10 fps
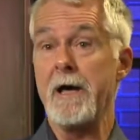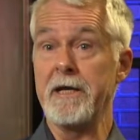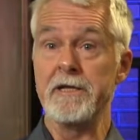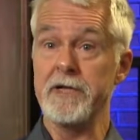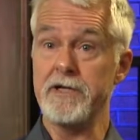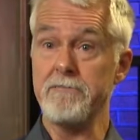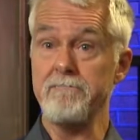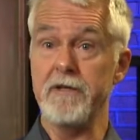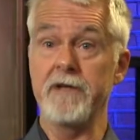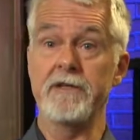In addition,
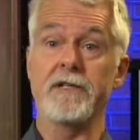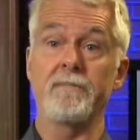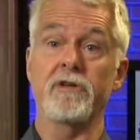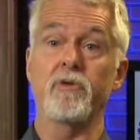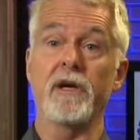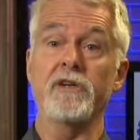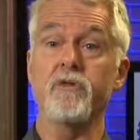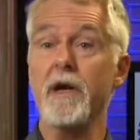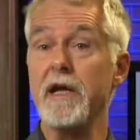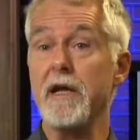in December
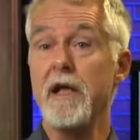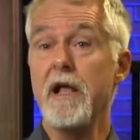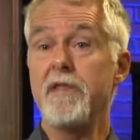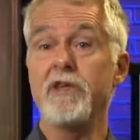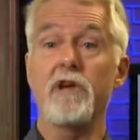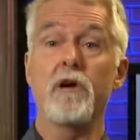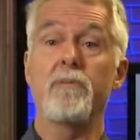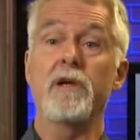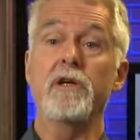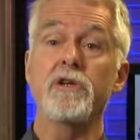2020, the
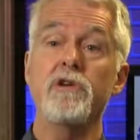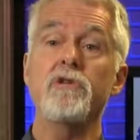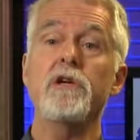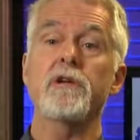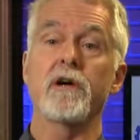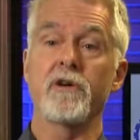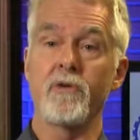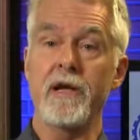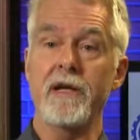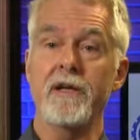European Union
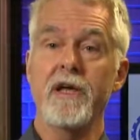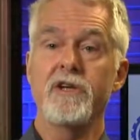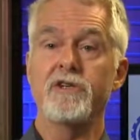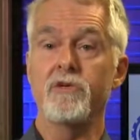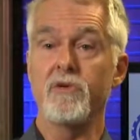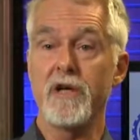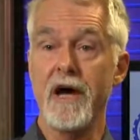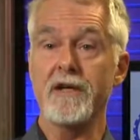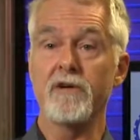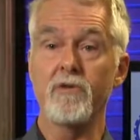agreed to
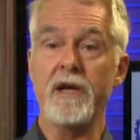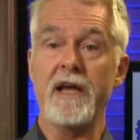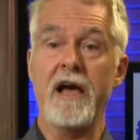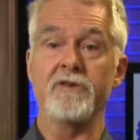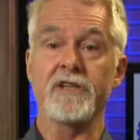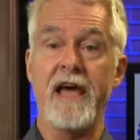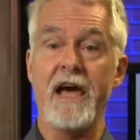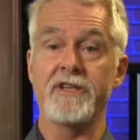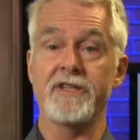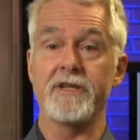cut greenhouse
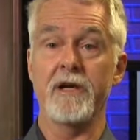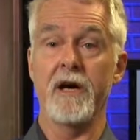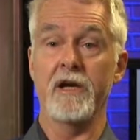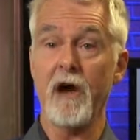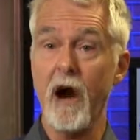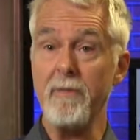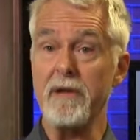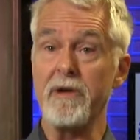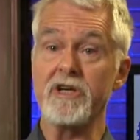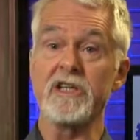gas carbon
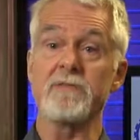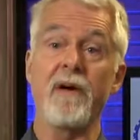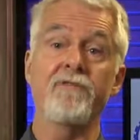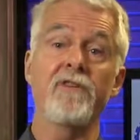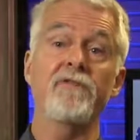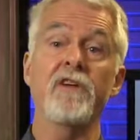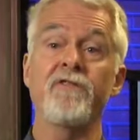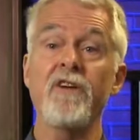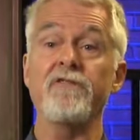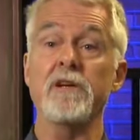emissions by
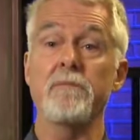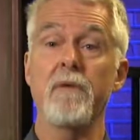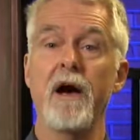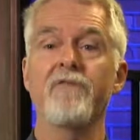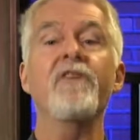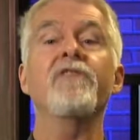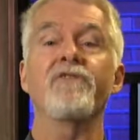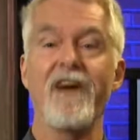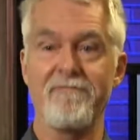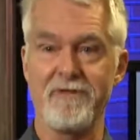
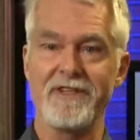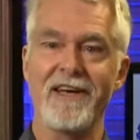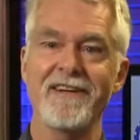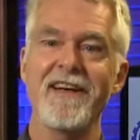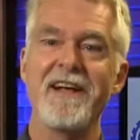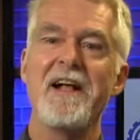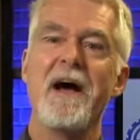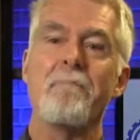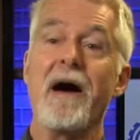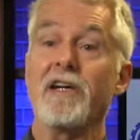55%
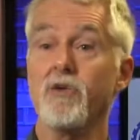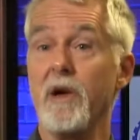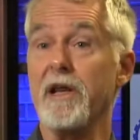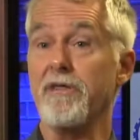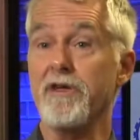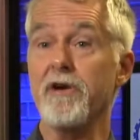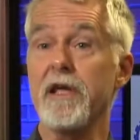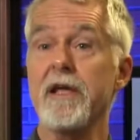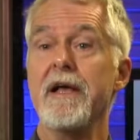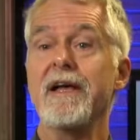by
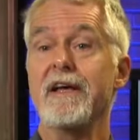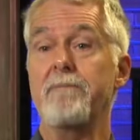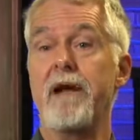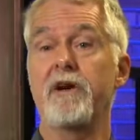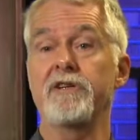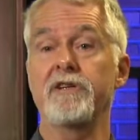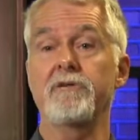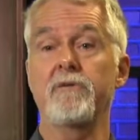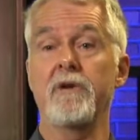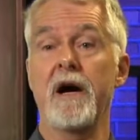2030 compared
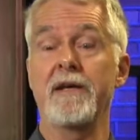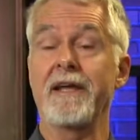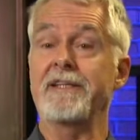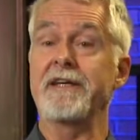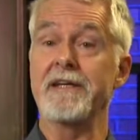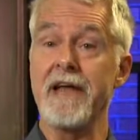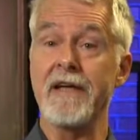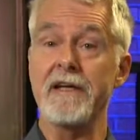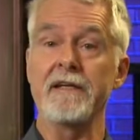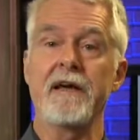to
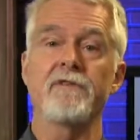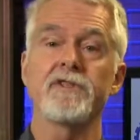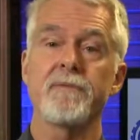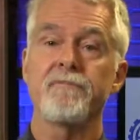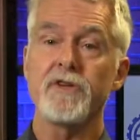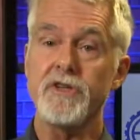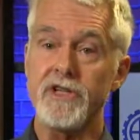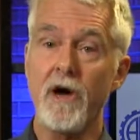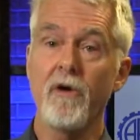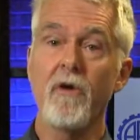1990 levels.
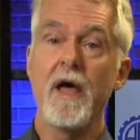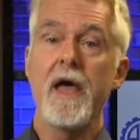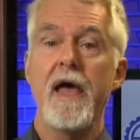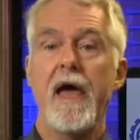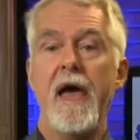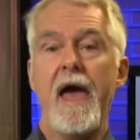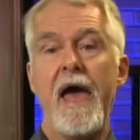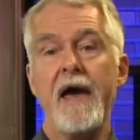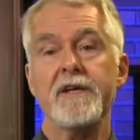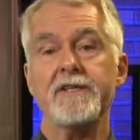So,
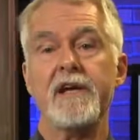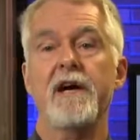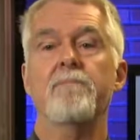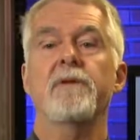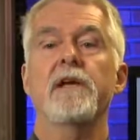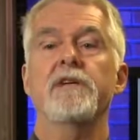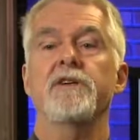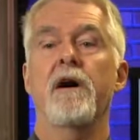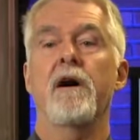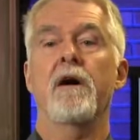as companies
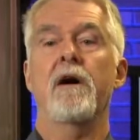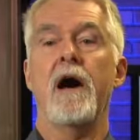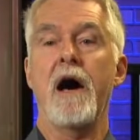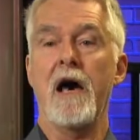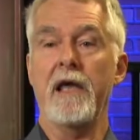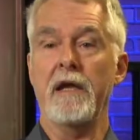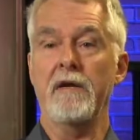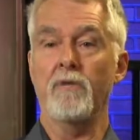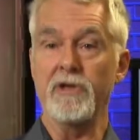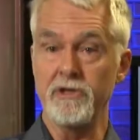are
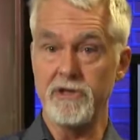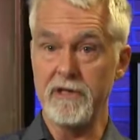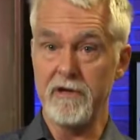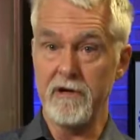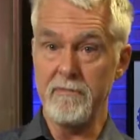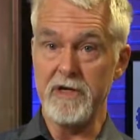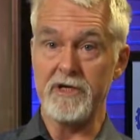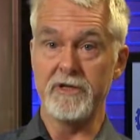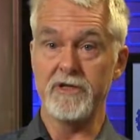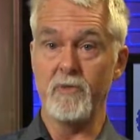eyeing reducing their
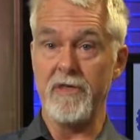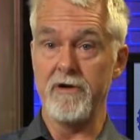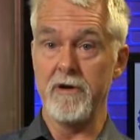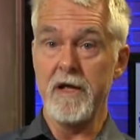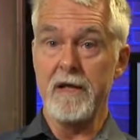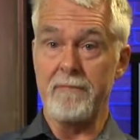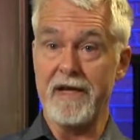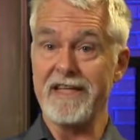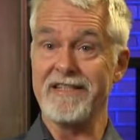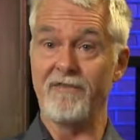emissions, whether
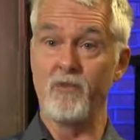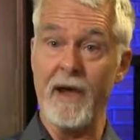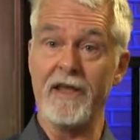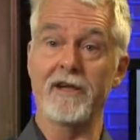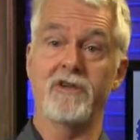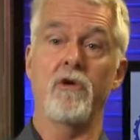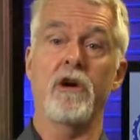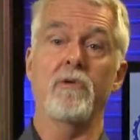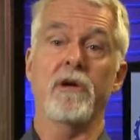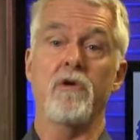because of
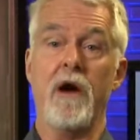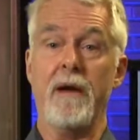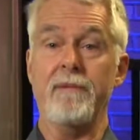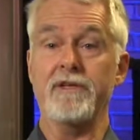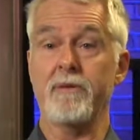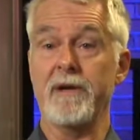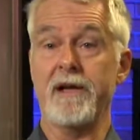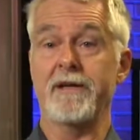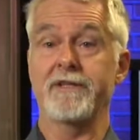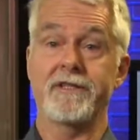regulatory requirements or
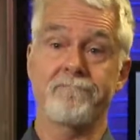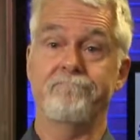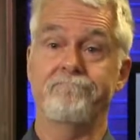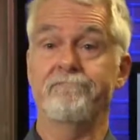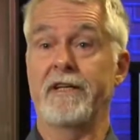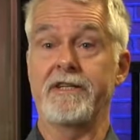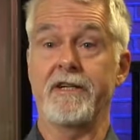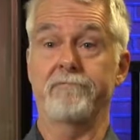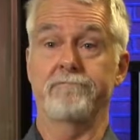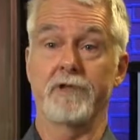because it's
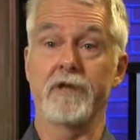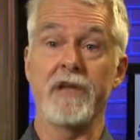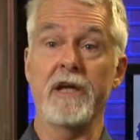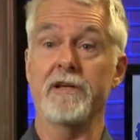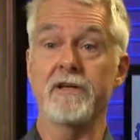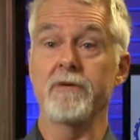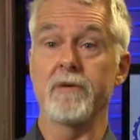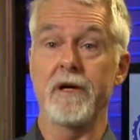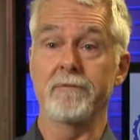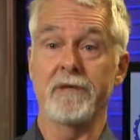a good thing to do,
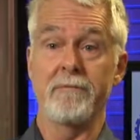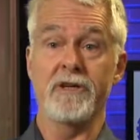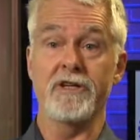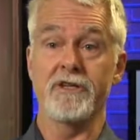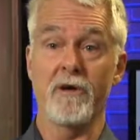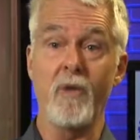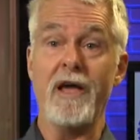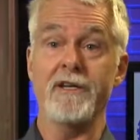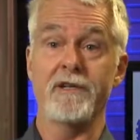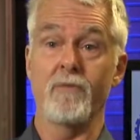emissions are
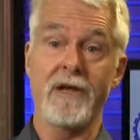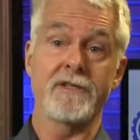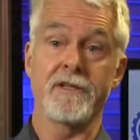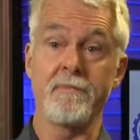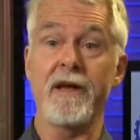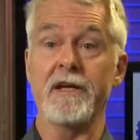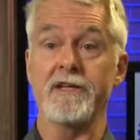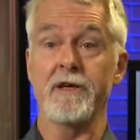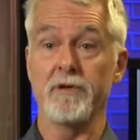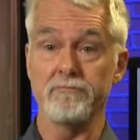waste and waste is money,
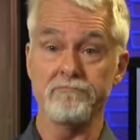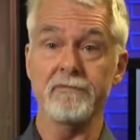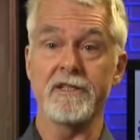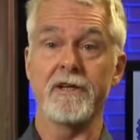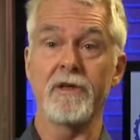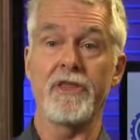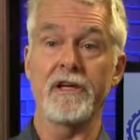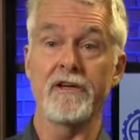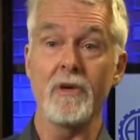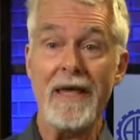so it's a good thing
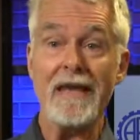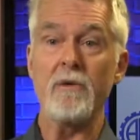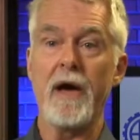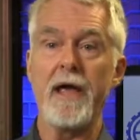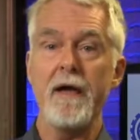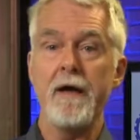to do anyway.